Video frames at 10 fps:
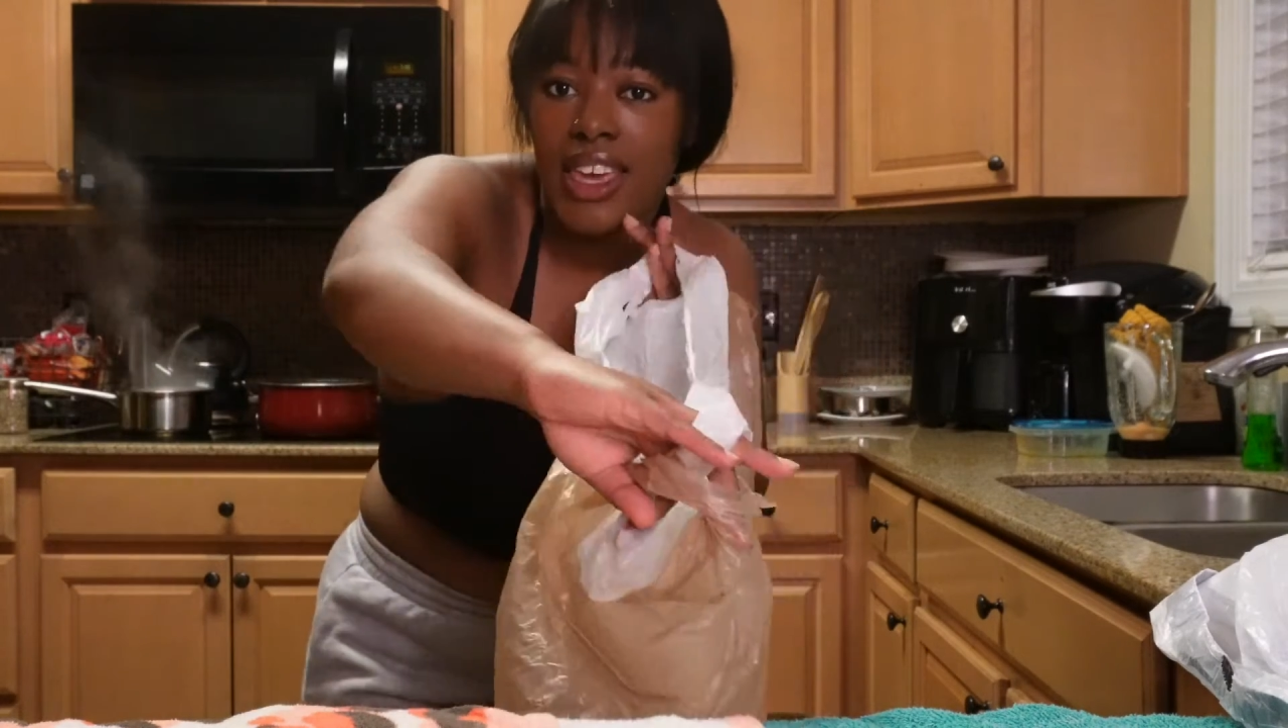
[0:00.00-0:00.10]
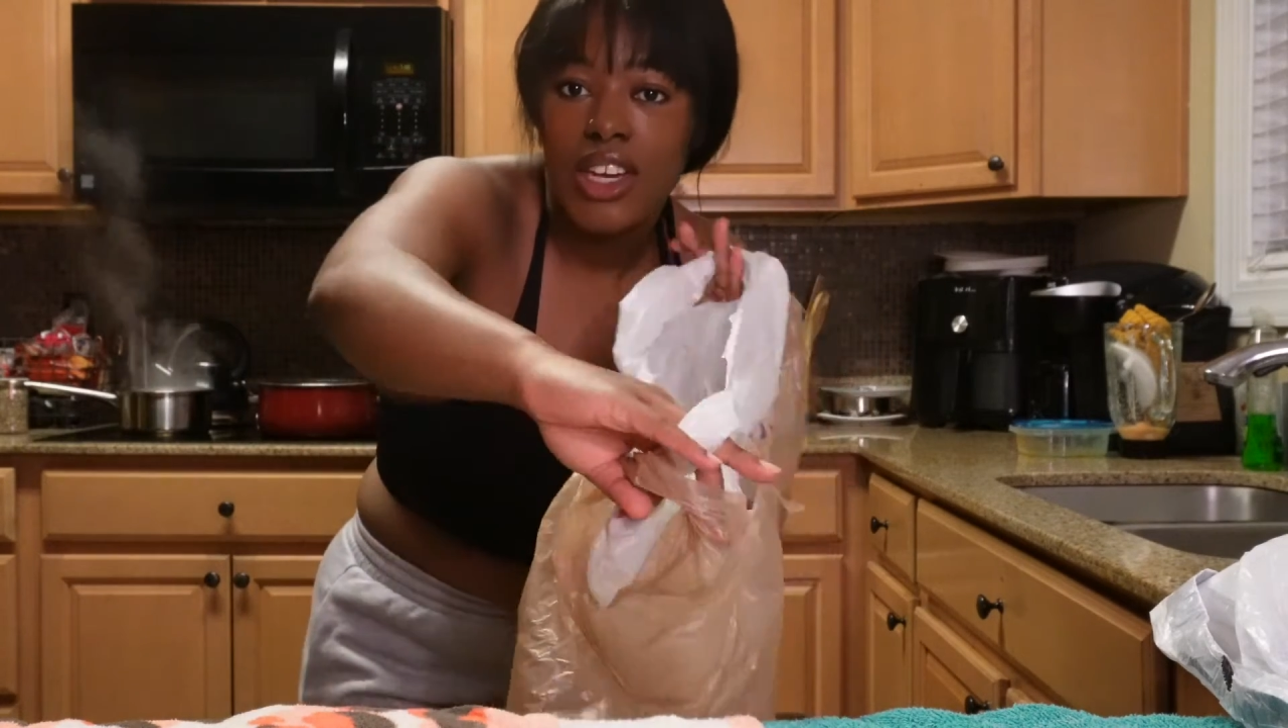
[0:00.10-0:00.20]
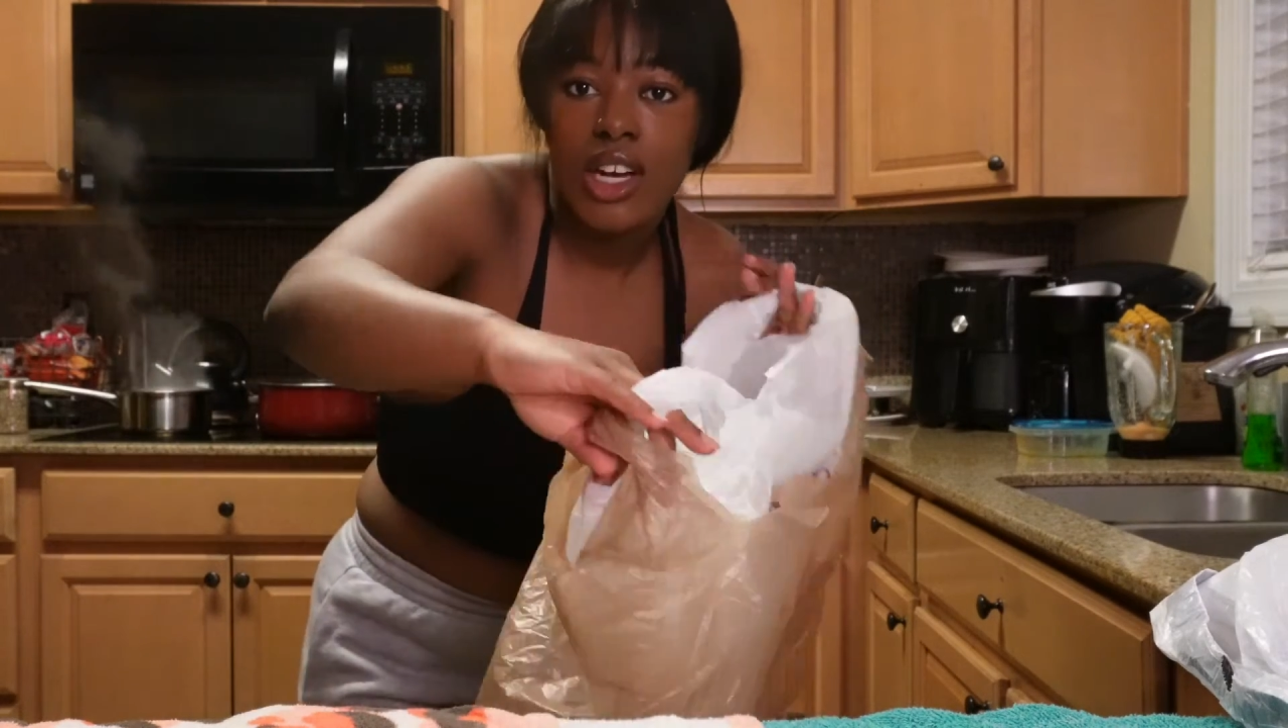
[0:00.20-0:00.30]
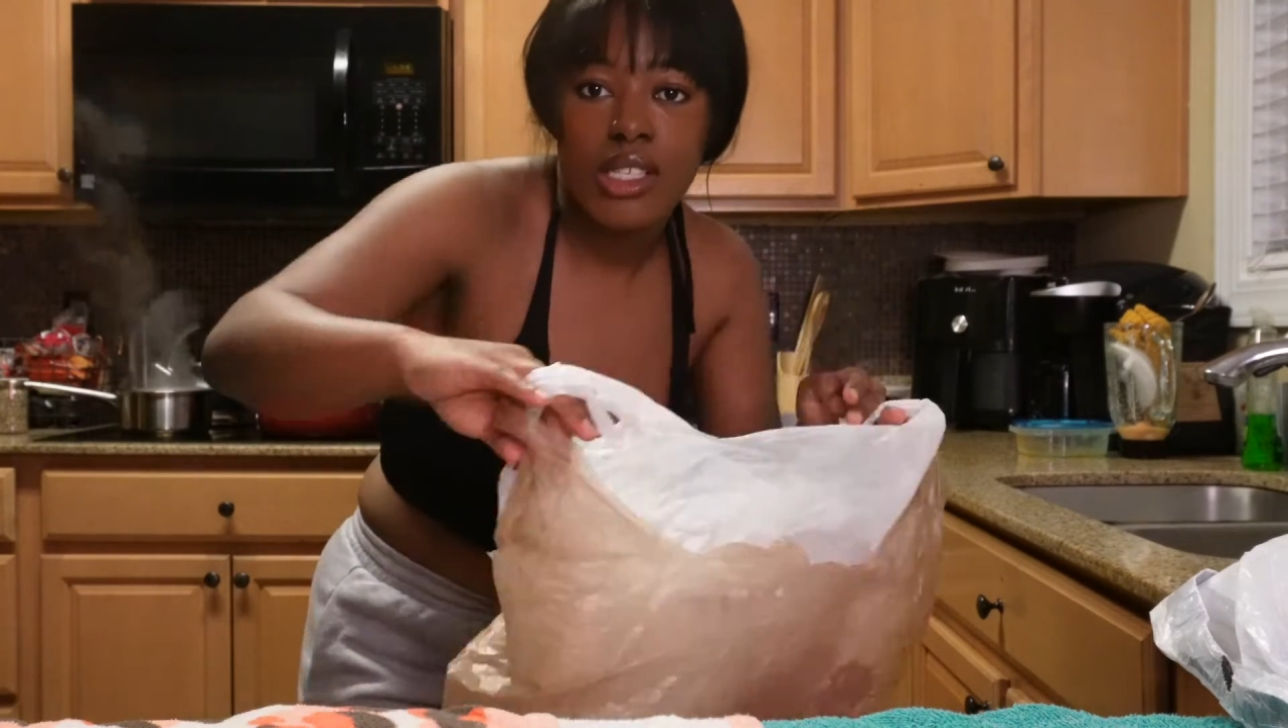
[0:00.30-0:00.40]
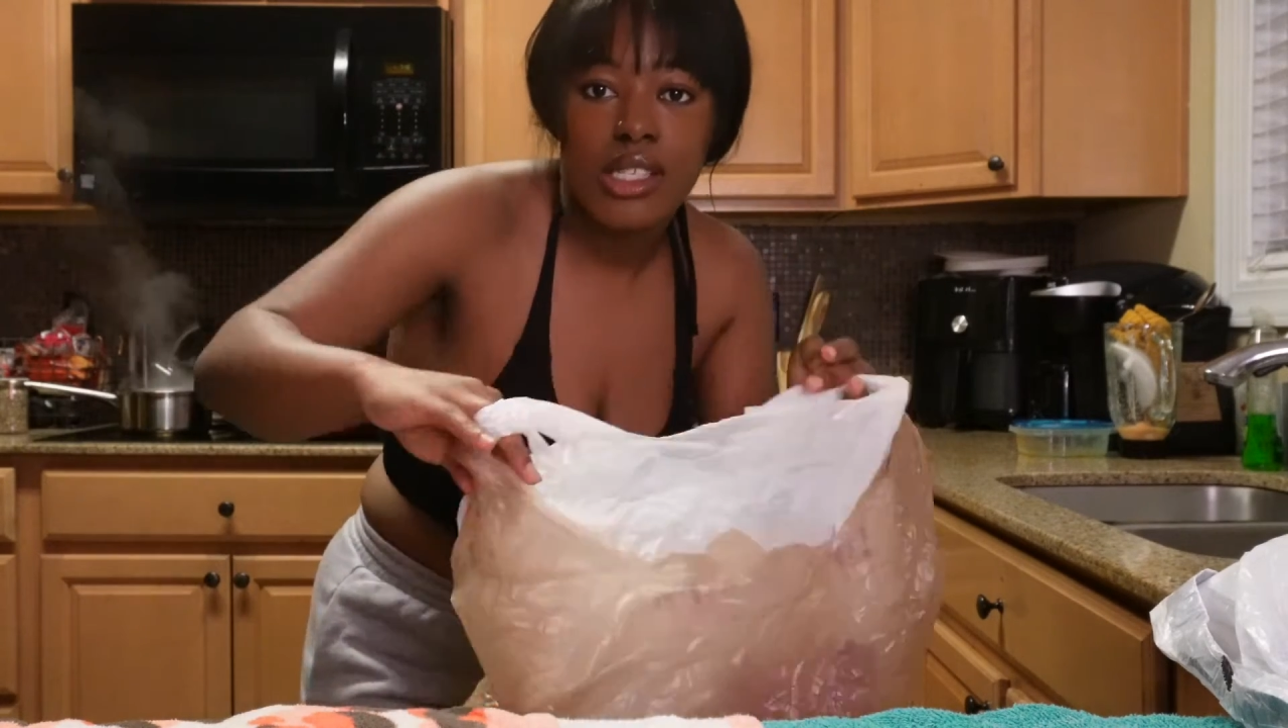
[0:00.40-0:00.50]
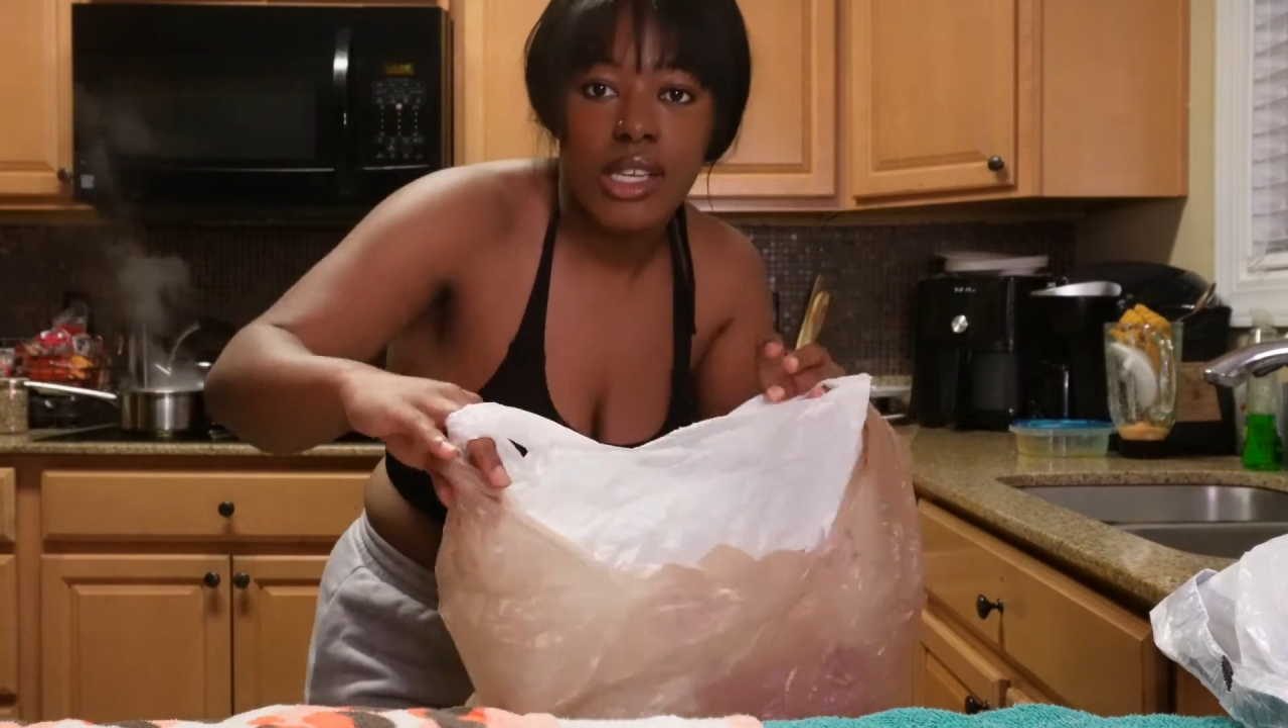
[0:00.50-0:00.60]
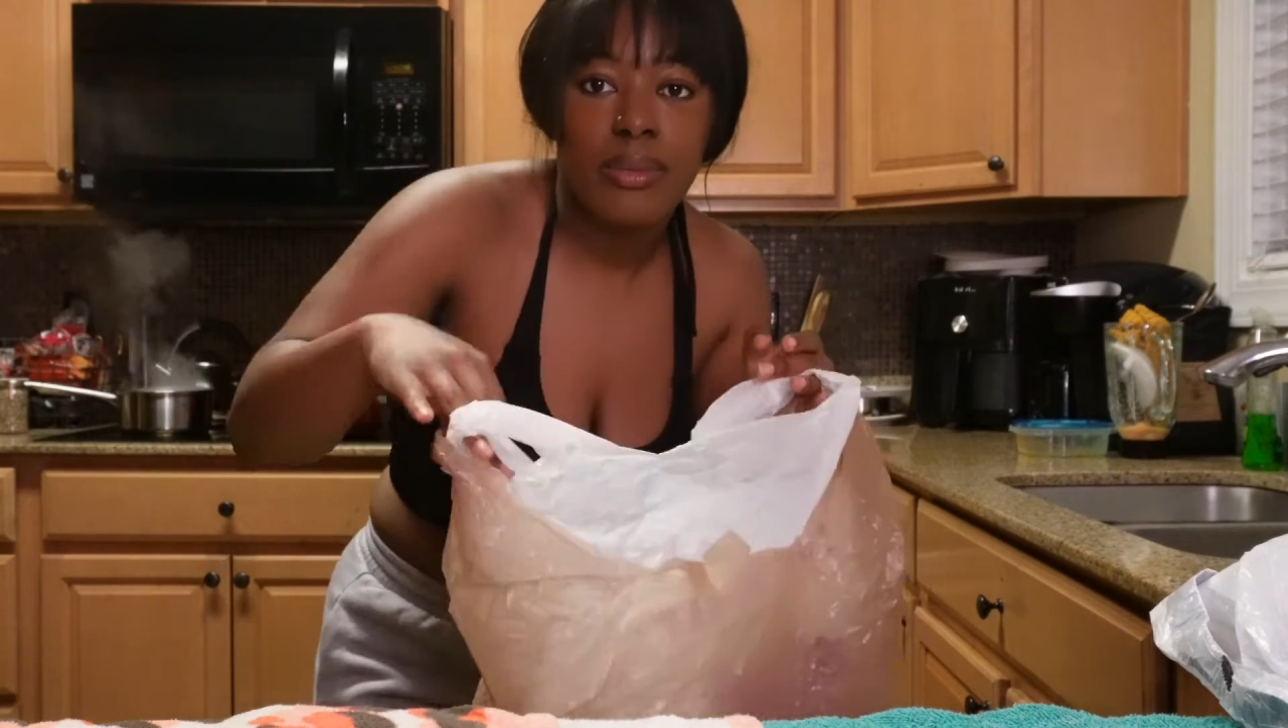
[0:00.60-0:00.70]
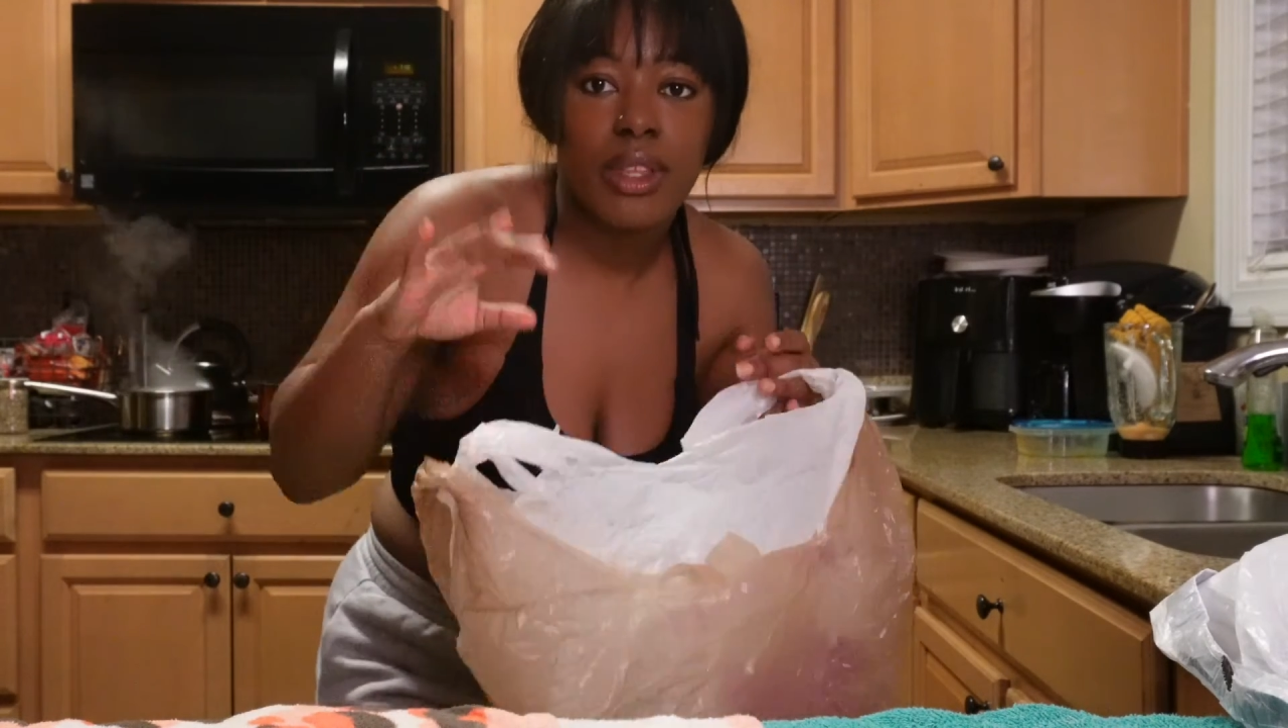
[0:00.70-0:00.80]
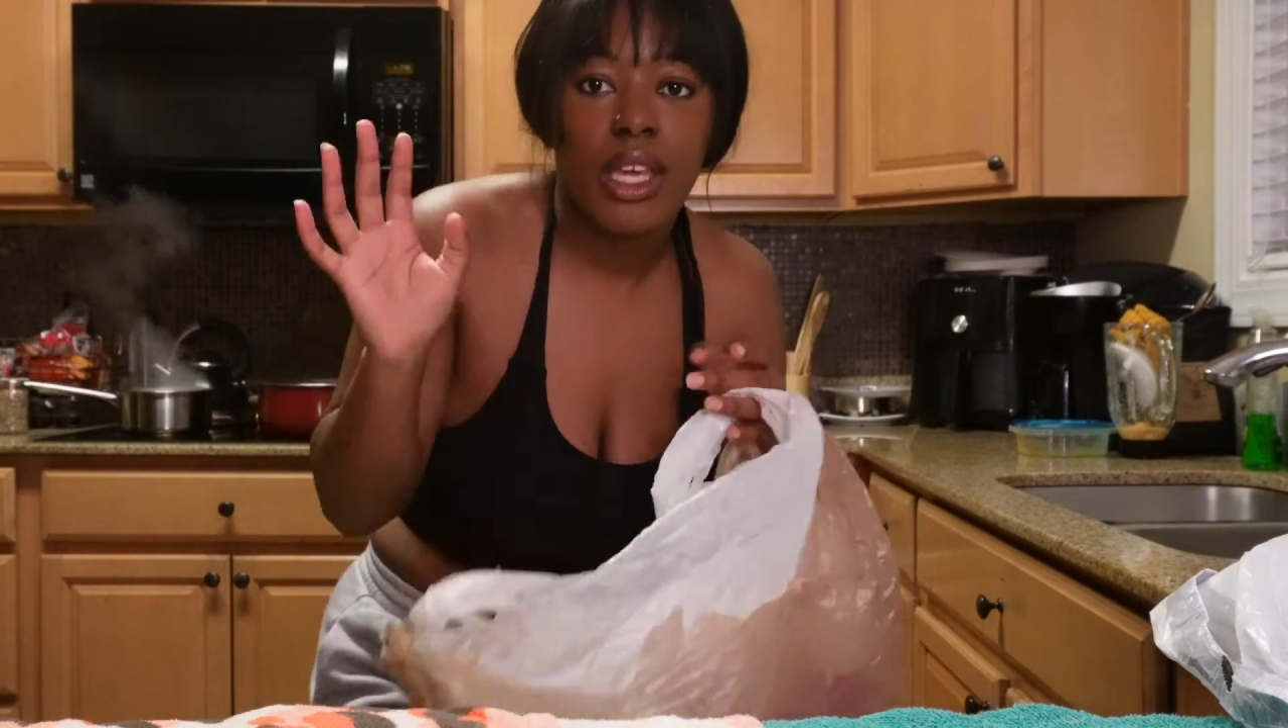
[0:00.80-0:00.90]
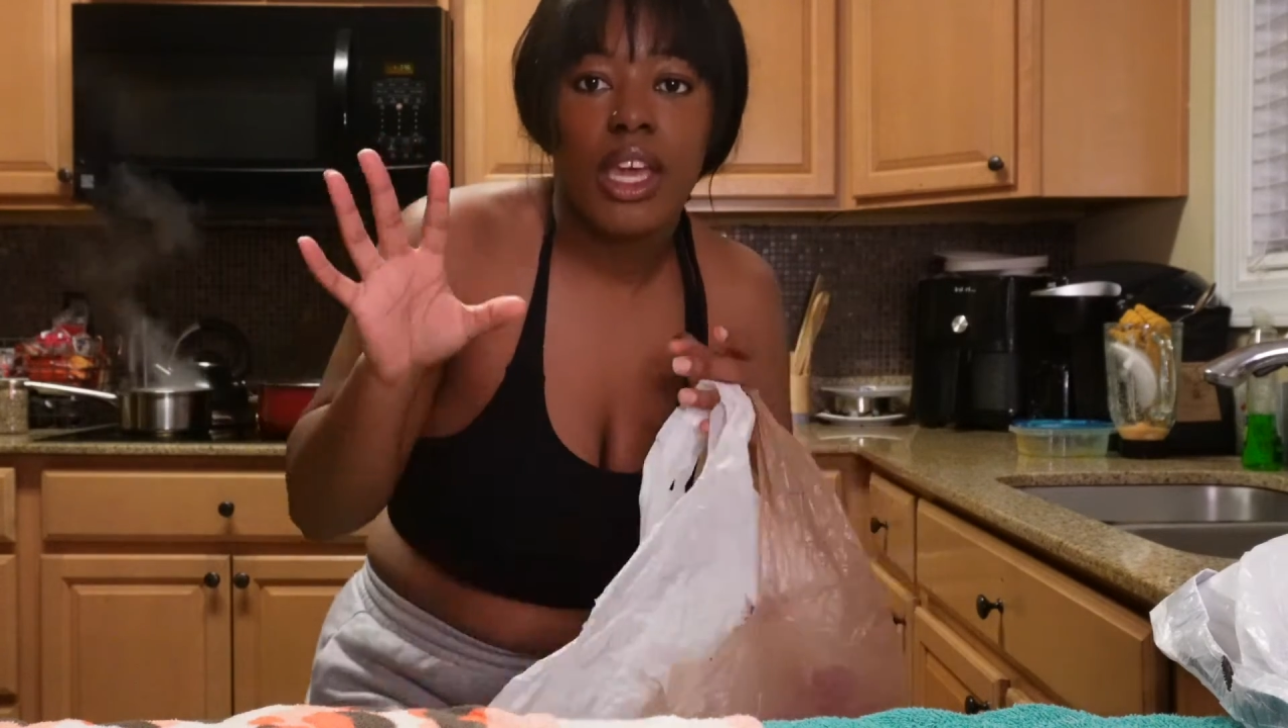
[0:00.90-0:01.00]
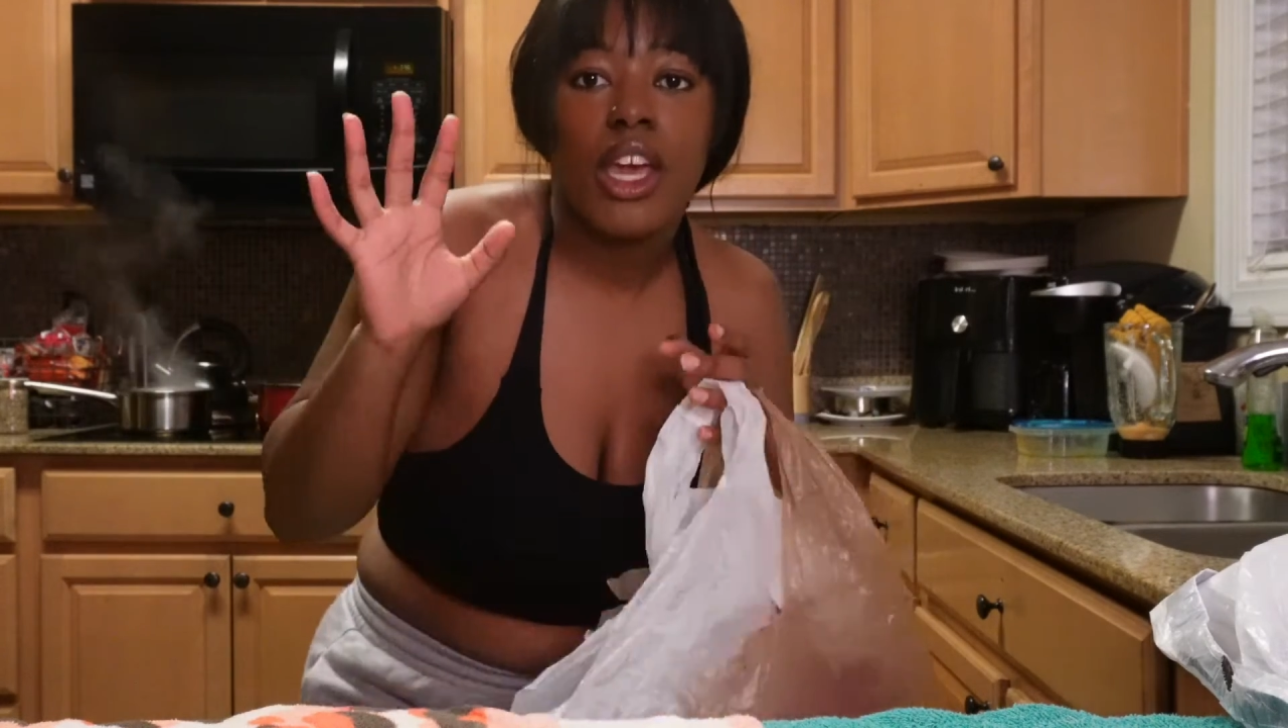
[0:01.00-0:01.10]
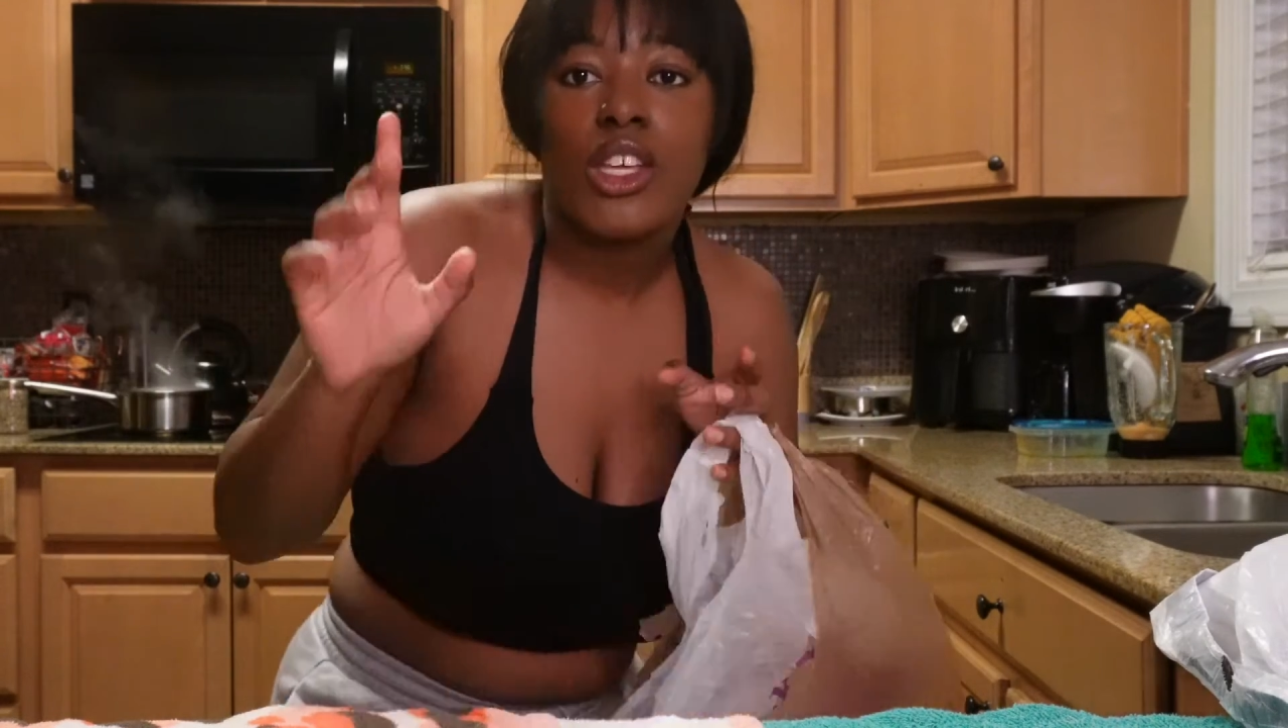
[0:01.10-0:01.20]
it on something